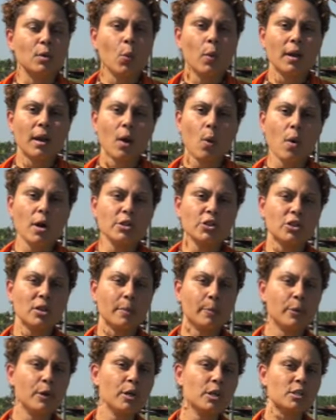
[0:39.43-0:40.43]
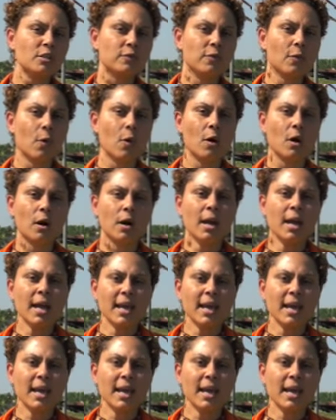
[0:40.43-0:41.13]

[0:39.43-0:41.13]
And what I want you to push for